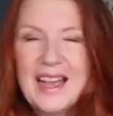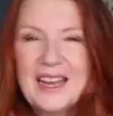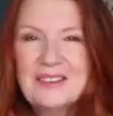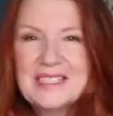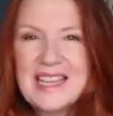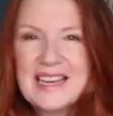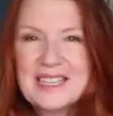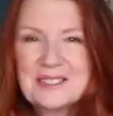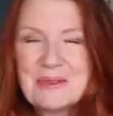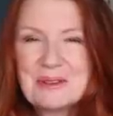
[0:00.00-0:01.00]
Hello, it's
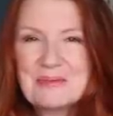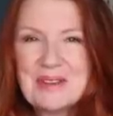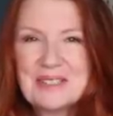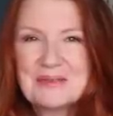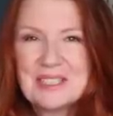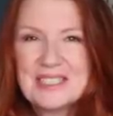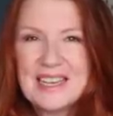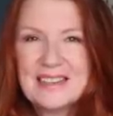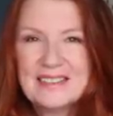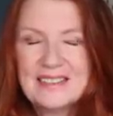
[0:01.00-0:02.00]
Alex. Welcome back to my
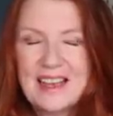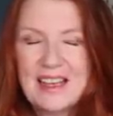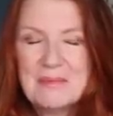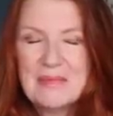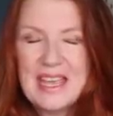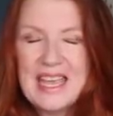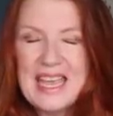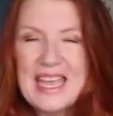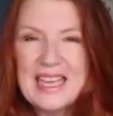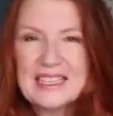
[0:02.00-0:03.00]
channel. I'm
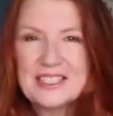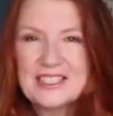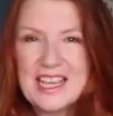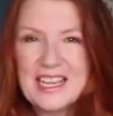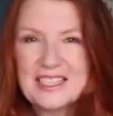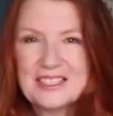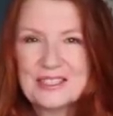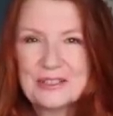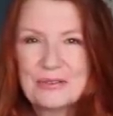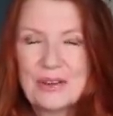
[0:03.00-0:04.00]
here today
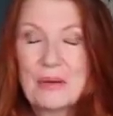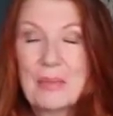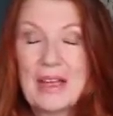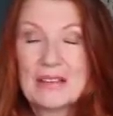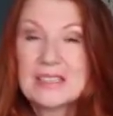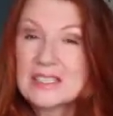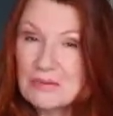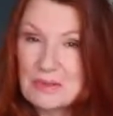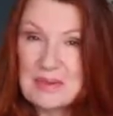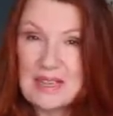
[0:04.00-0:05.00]
to talk about
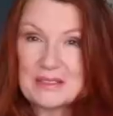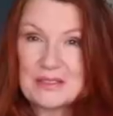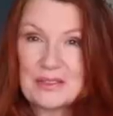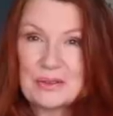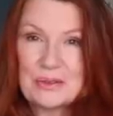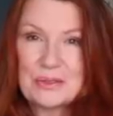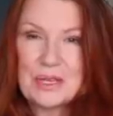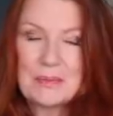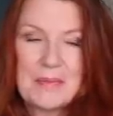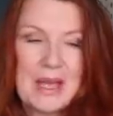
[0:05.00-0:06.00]
sewing patterns for
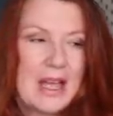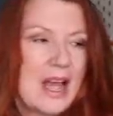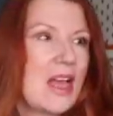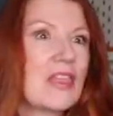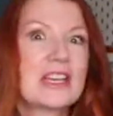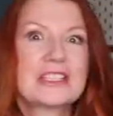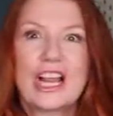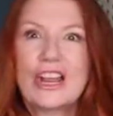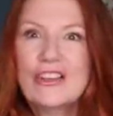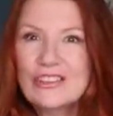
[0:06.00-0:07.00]
autumn. There's a
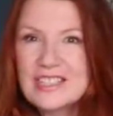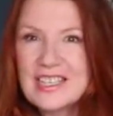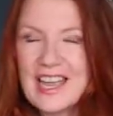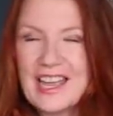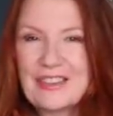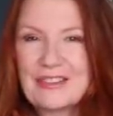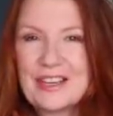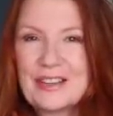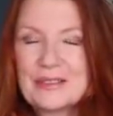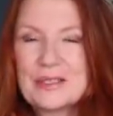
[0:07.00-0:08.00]
lot to get
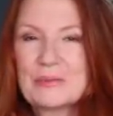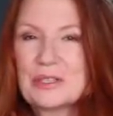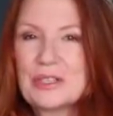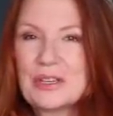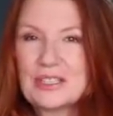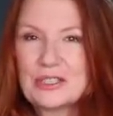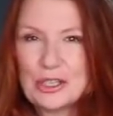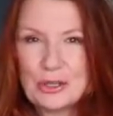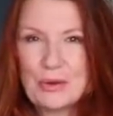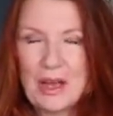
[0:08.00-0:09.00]
through, so I'm going to do it in
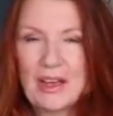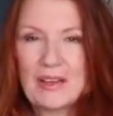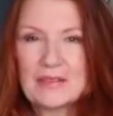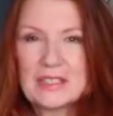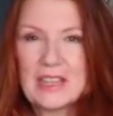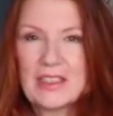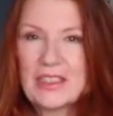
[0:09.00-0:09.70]
two halves.